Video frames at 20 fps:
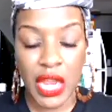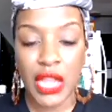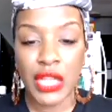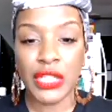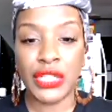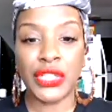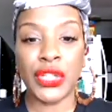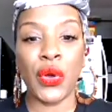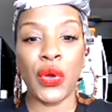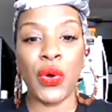
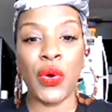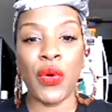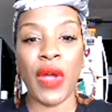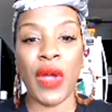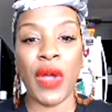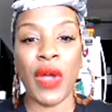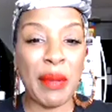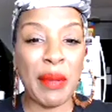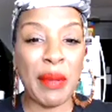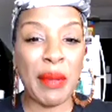So I
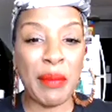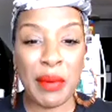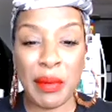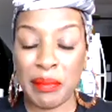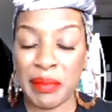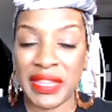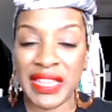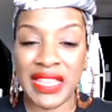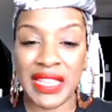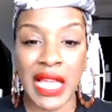remember
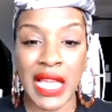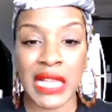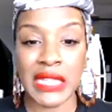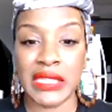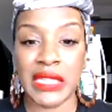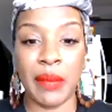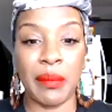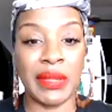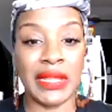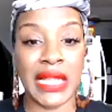being at
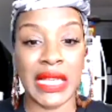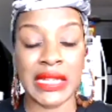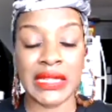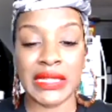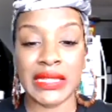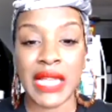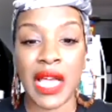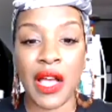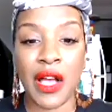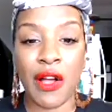
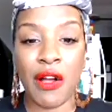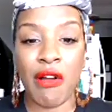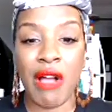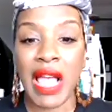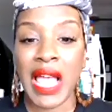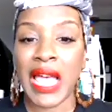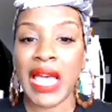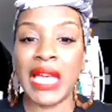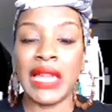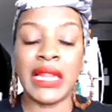XXL,
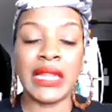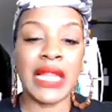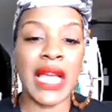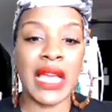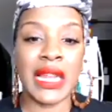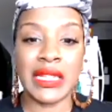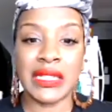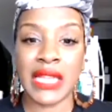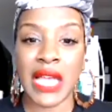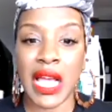and a lot
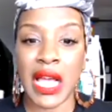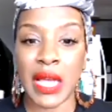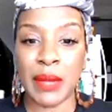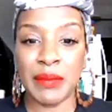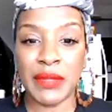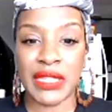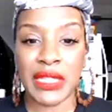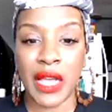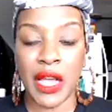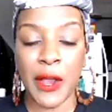of
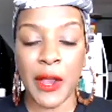times